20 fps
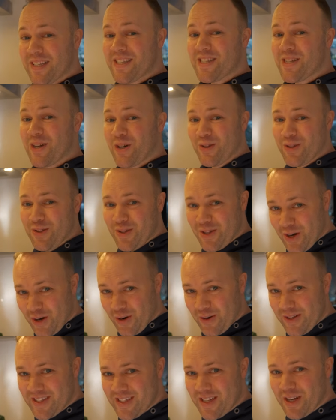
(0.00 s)
de sal
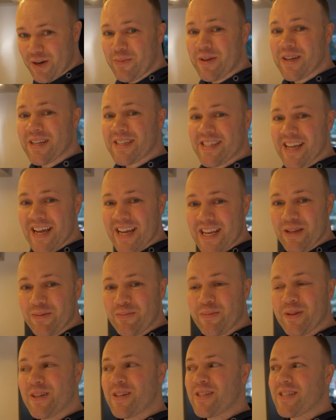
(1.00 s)
dough. It's gonna be exciting
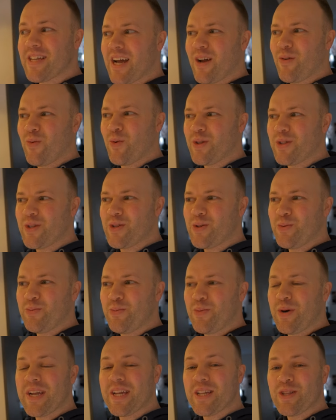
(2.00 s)
because I want to
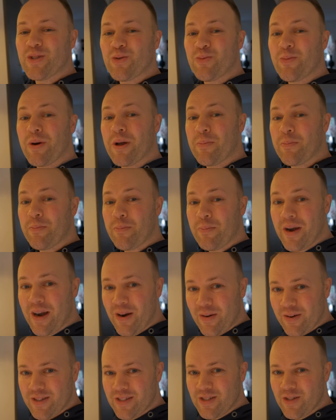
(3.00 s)
bring it to my
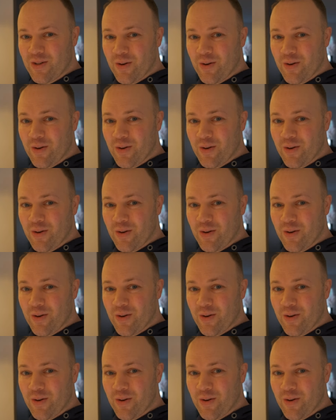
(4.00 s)
parents,